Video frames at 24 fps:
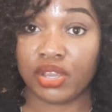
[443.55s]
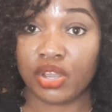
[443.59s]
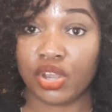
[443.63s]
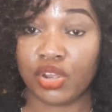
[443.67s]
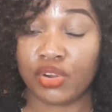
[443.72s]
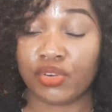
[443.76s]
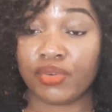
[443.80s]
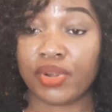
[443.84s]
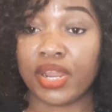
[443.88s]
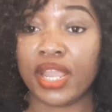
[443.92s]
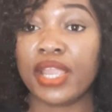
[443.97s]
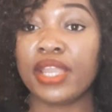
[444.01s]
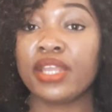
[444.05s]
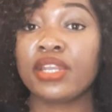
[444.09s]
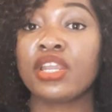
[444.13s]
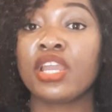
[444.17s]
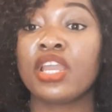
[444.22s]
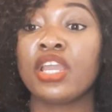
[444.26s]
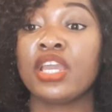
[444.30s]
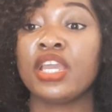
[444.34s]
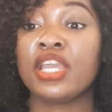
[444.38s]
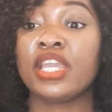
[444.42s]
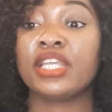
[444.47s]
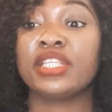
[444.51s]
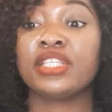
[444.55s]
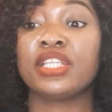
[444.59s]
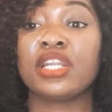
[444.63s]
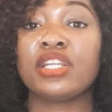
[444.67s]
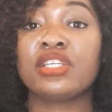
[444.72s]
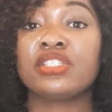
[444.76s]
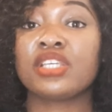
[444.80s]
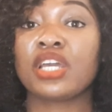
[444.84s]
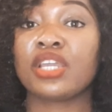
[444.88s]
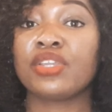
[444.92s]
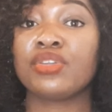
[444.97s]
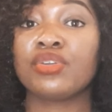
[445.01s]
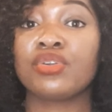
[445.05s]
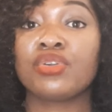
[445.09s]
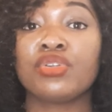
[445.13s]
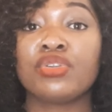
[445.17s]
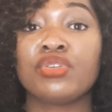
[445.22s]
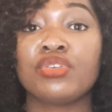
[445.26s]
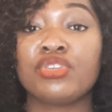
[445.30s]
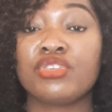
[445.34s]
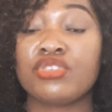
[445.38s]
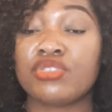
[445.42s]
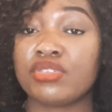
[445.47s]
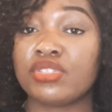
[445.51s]
All right, and that is how you're going
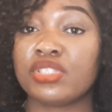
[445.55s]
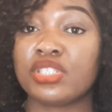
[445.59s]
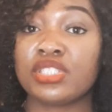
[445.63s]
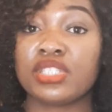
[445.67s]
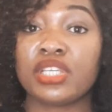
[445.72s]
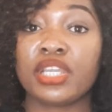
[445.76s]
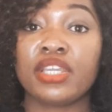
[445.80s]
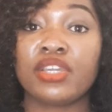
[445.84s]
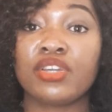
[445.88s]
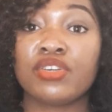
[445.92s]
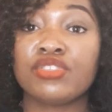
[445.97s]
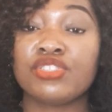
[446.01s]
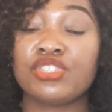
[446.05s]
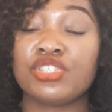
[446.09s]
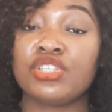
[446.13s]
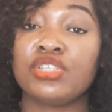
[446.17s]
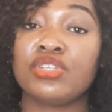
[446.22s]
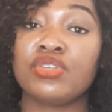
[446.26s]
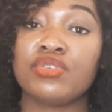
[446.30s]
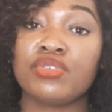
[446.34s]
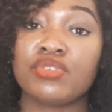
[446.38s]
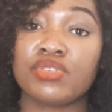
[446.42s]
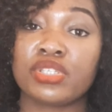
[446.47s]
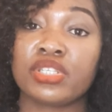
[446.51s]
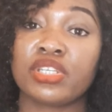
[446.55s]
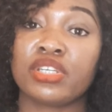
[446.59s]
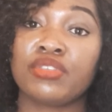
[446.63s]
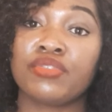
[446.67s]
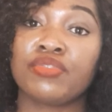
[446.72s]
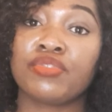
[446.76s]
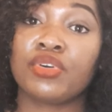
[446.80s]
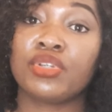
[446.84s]
to use it and continue using it